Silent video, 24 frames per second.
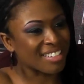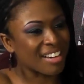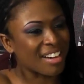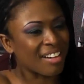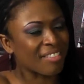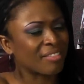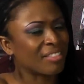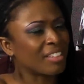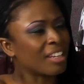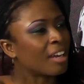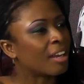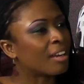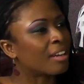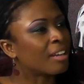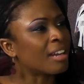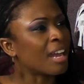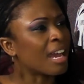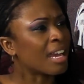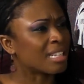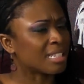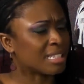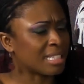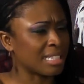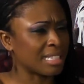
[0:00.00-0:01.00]
I've done,
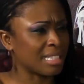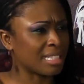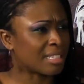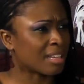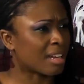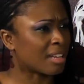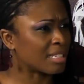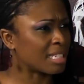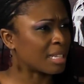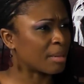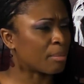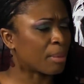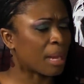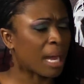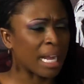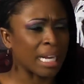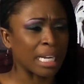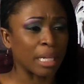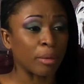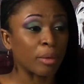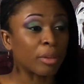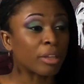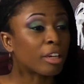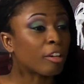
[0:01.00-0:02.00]
I started
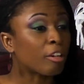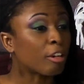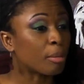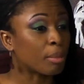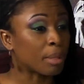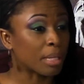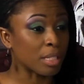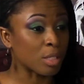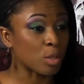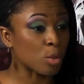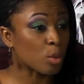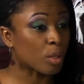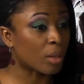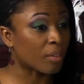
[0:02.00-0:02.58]
ballet with Caribbean School